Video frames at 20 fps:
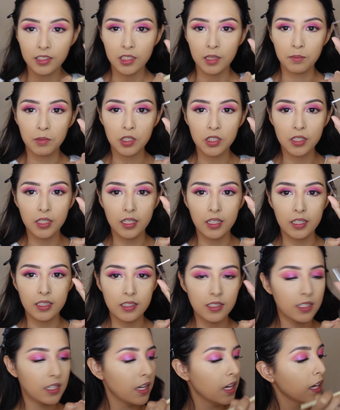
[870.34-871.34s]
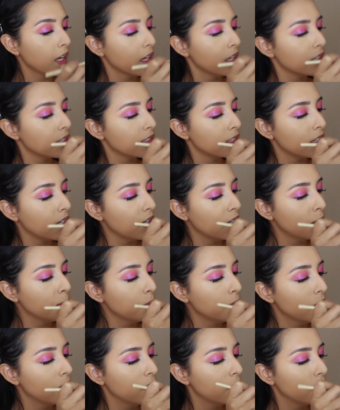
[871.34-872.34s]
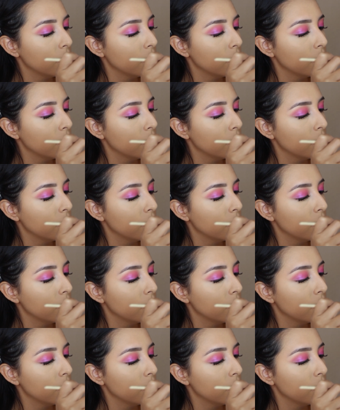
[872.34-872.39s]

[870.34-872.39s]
I'm just gonna take some.